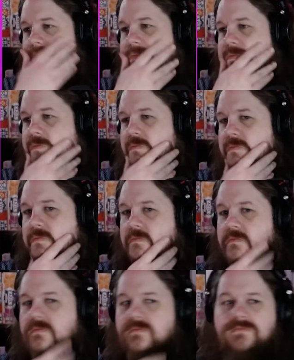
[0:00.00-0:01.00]

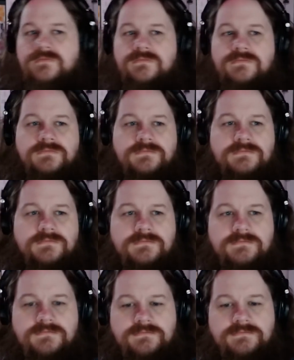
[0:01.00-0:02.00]

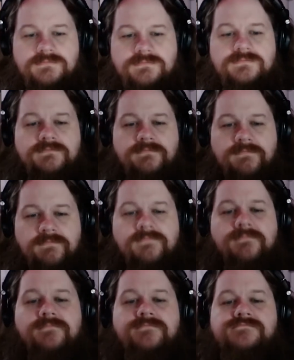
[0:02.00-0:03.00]

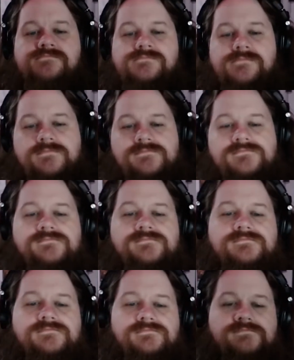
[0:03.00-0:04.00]

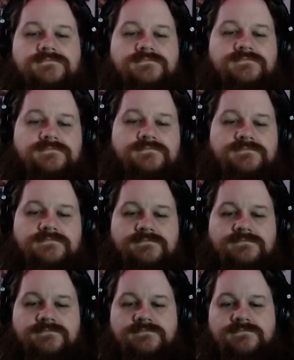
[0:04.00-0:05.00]

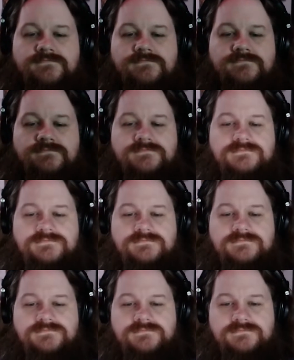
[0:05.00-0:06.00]

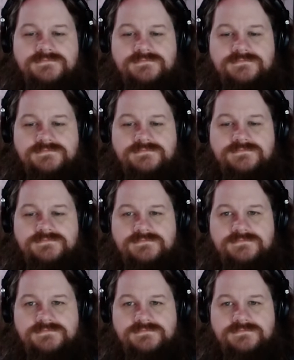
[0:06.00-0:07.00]

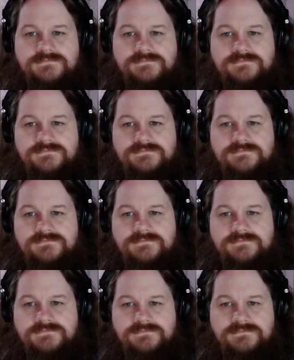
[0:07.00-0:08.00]
[no speech]